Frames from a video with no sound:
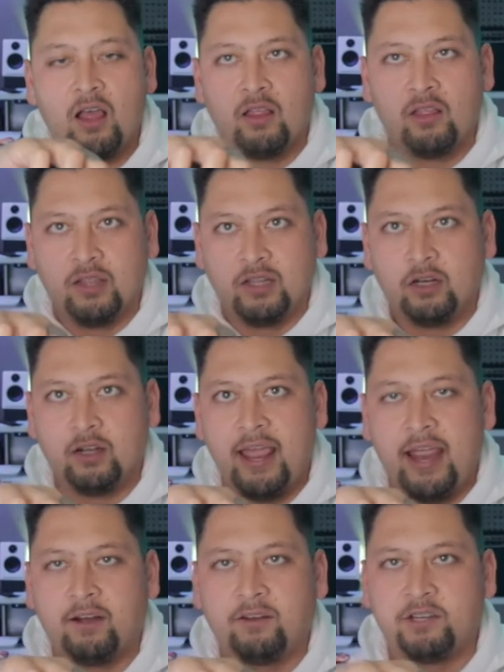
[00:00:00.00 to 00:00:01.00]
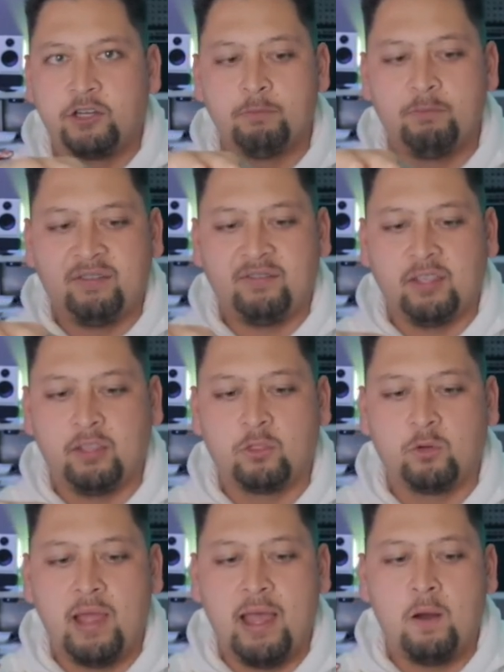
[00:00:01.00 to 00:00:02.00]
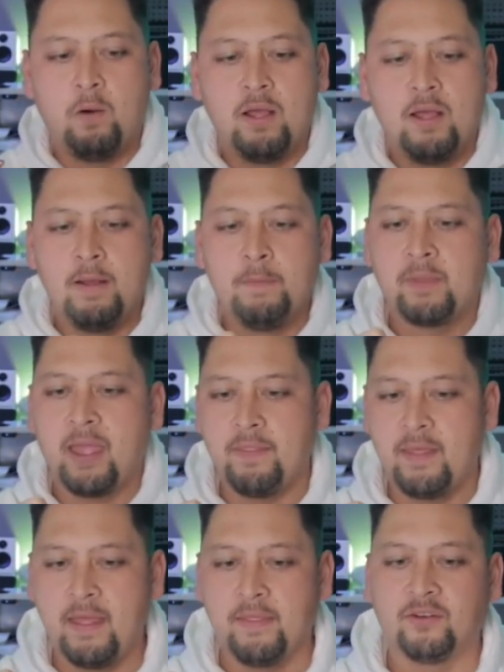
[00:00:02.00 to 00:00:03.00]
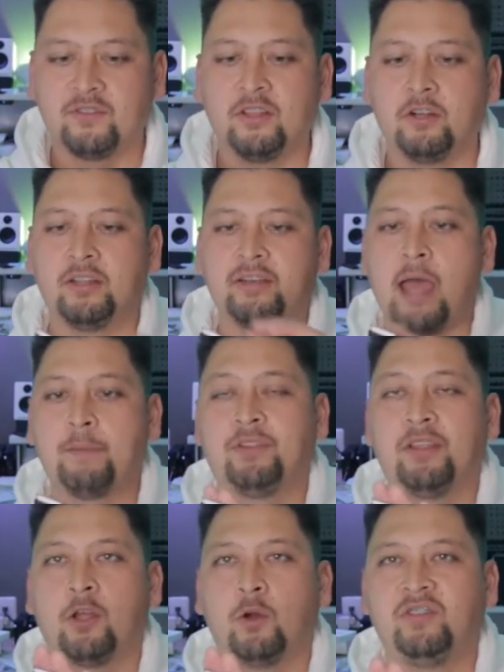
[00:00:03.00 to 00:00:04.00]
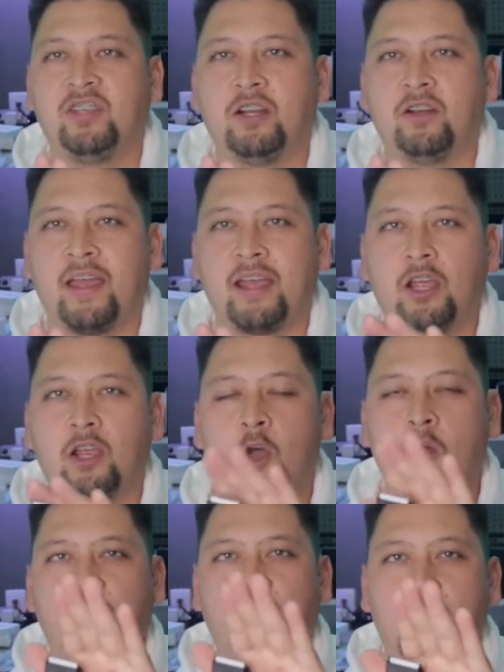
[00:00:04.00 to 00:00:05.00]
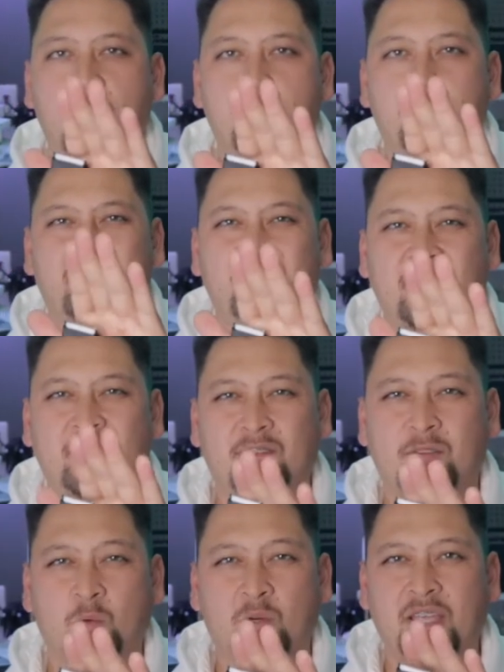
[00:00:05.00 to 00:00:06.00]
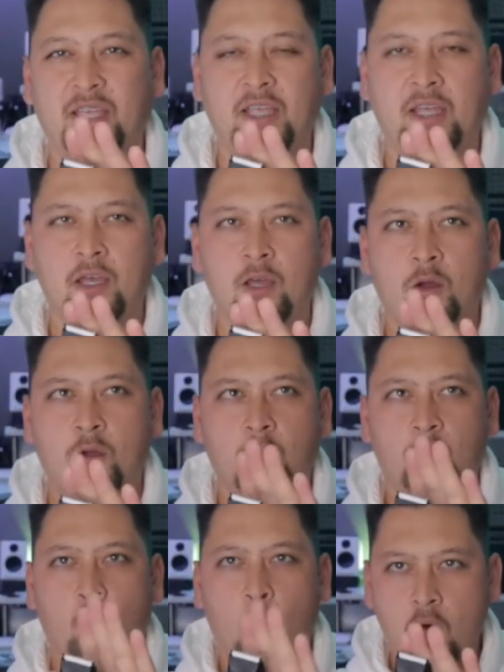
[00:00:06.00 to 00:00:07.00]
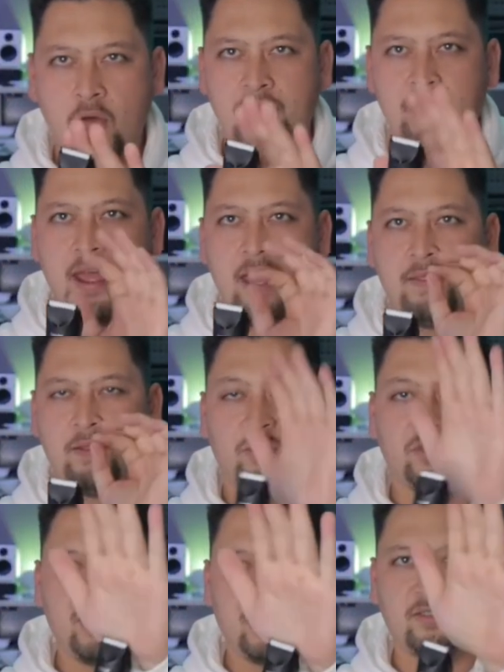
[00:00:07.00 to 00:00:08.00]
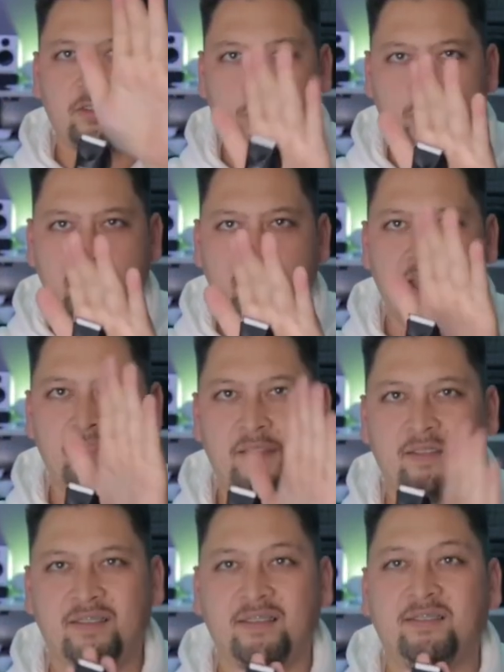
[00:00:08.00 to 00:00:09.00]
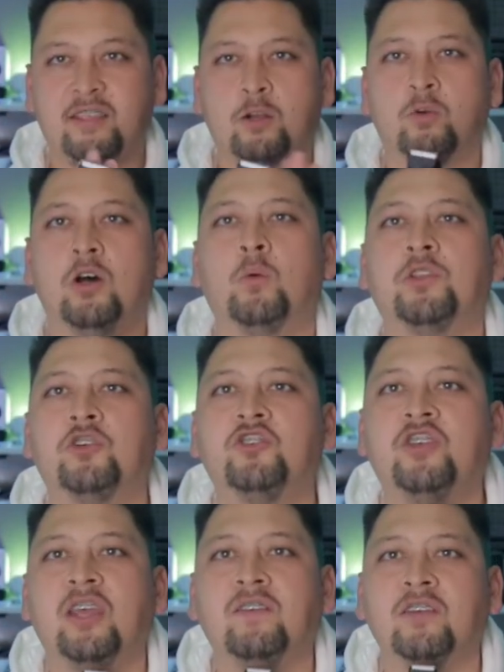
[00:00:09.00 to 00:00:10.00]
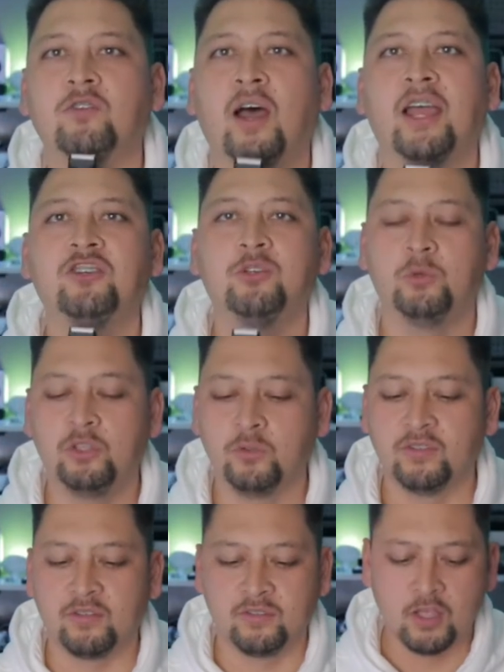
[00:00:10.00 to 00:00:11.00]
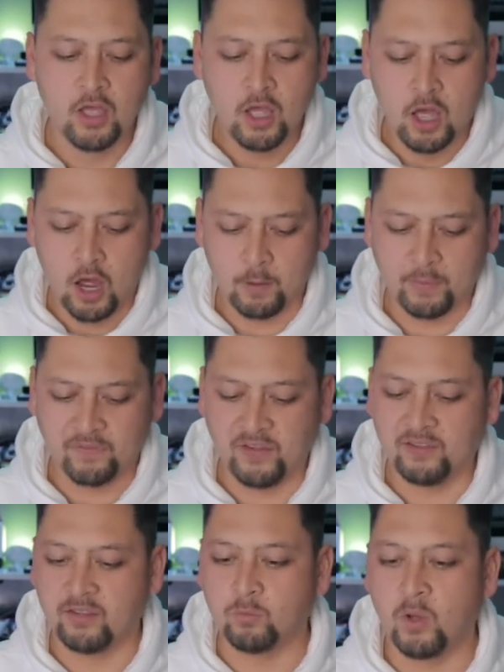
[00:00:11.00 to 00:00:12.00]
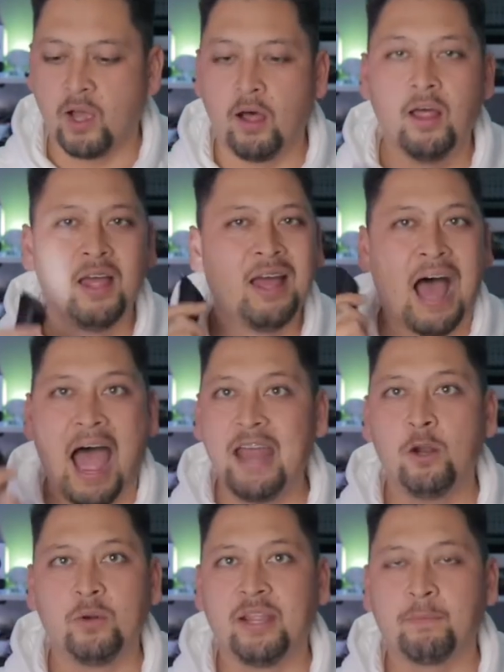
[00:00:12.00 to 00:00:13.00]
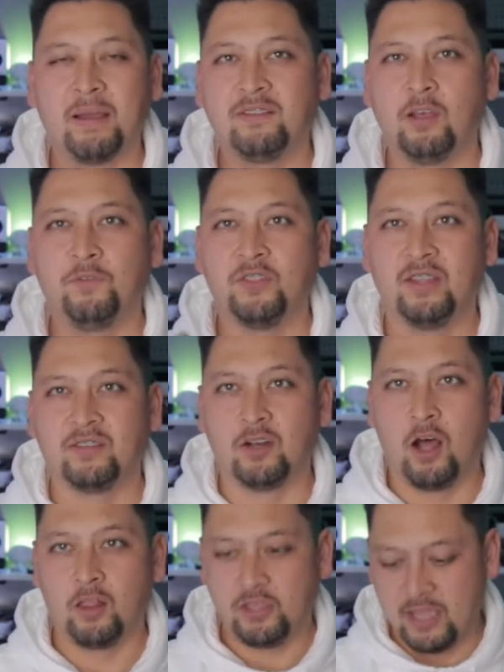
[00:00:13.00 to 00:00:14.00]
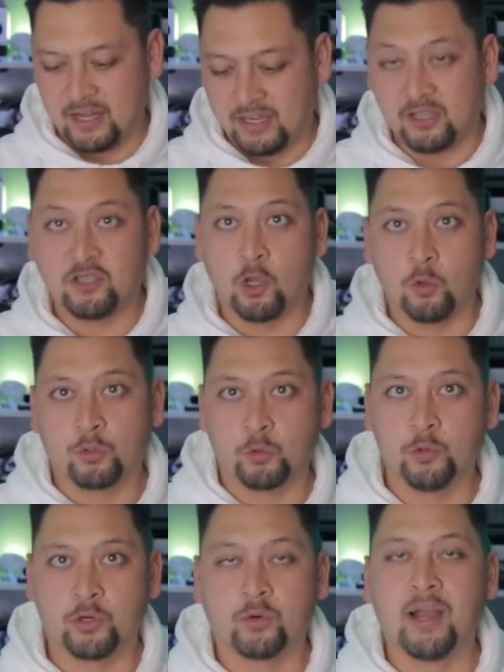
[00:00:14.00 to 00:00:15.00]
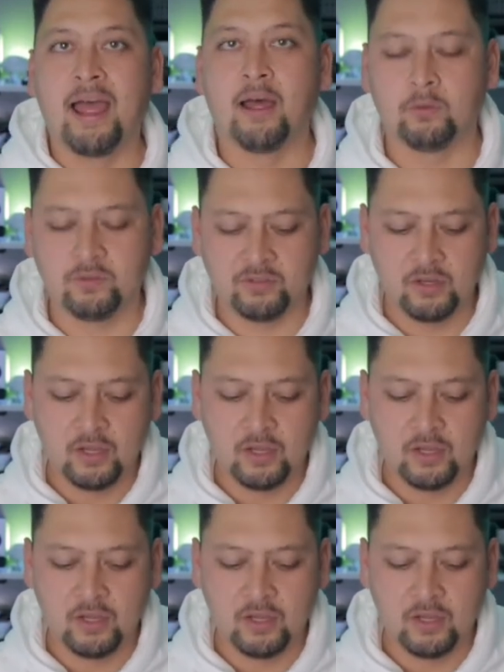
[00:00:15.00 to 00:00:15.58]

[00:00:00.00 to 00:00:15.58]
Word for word: the little hairs that you're missing throughout. And then there's a little adapter that goes here that can go from six three one 1, and, or 6.3, and then this is 0 when you're shaving. So I actually will use this on my face as well. I don't nick myself with this at all. You kind of get to go through and around,